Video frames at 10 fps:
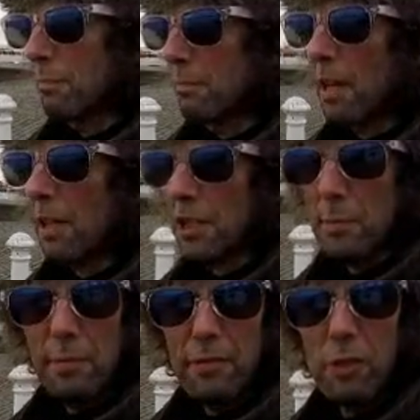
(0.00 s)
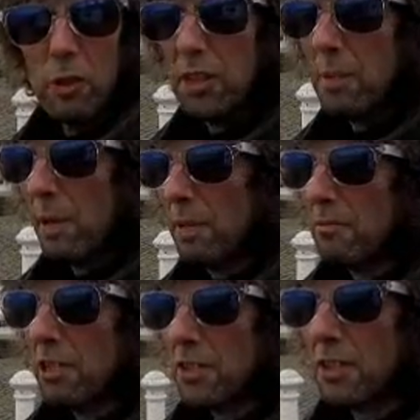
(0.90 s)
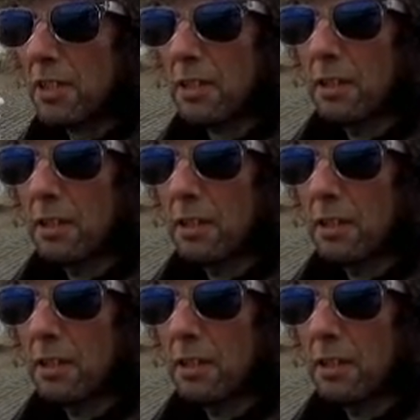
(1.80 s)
largely been forgotten about, really, isn't it?